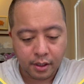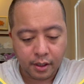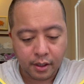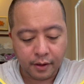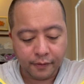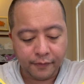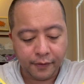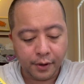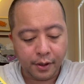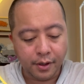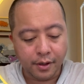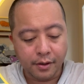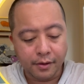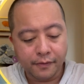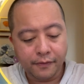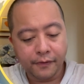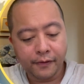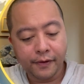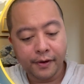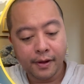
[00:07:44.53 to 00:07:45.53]
Evolve.
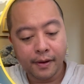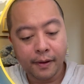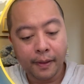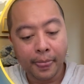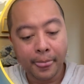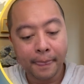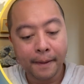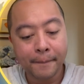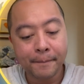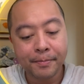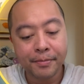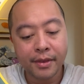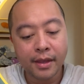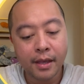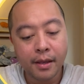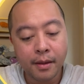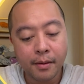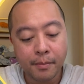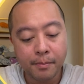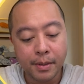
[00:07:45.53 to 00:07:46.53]

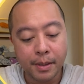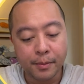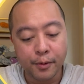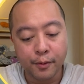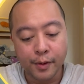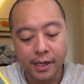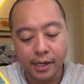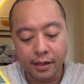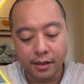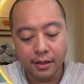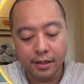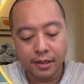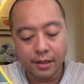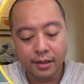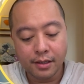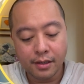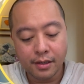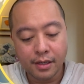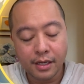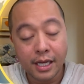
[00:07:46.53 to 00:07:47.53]
Bibarel.
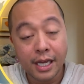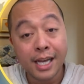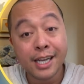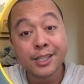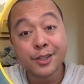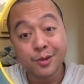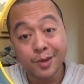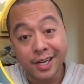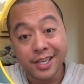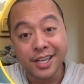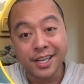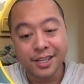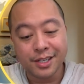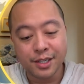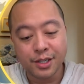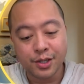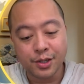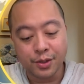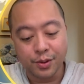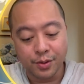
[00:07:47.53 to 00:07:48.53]
Trekking
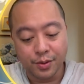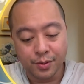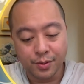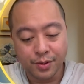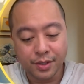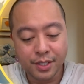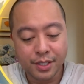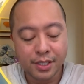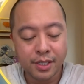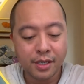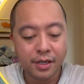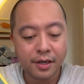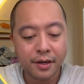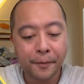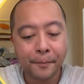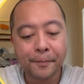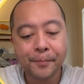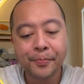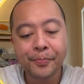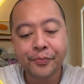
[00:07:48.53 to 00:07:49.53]
Shoes.
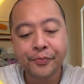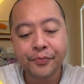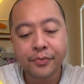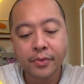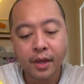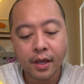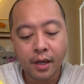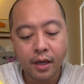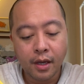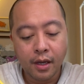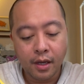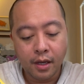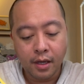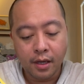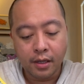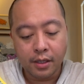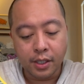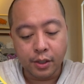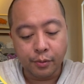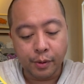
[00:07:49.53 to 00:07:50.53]

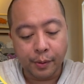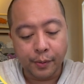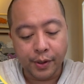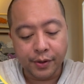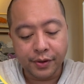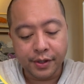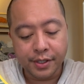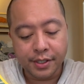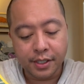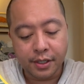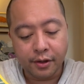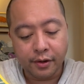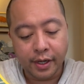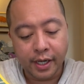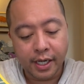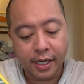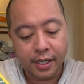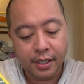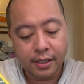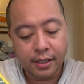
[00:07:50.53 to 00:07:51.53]
Do we want this in our
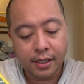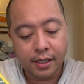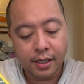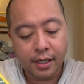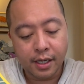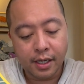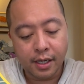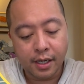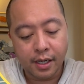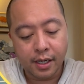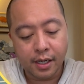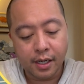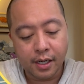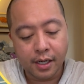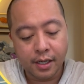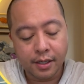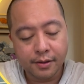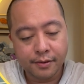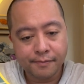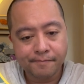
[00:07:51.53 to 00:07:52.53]
hand?
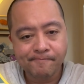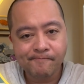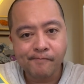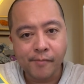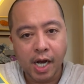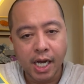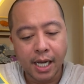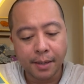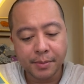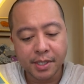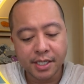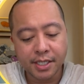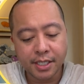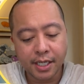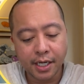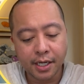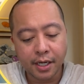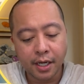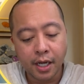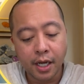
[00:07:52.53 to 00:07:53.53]
I'm gonna
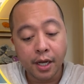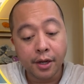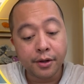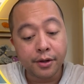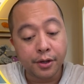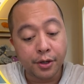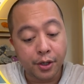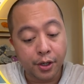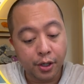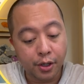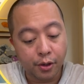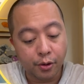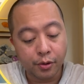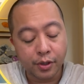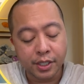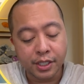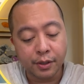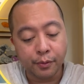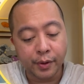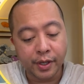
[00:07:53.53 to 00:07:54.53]
say no,
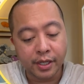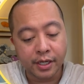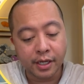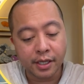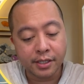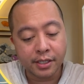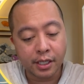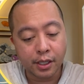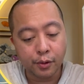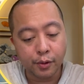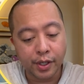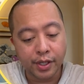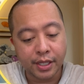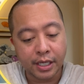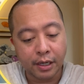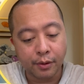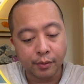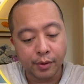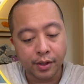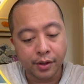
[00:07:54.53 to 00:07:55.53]
because then we can accelerate
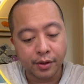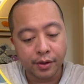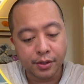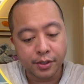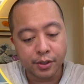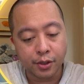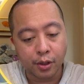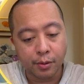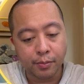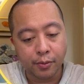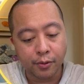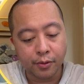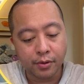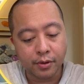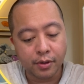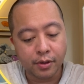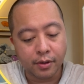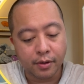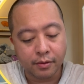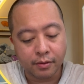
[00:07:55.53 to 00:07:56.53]
that with Starport.
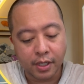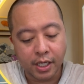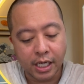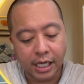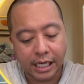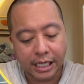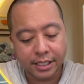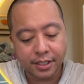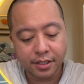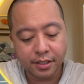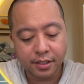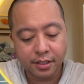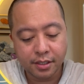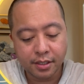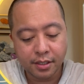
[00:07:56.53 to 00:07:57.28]
Oh gosh.